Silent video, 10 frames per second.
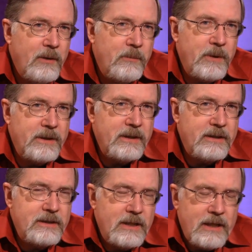But,
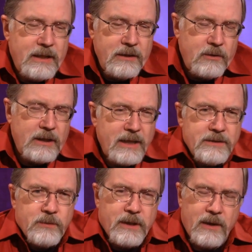
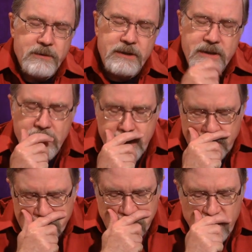last week I was just thinking,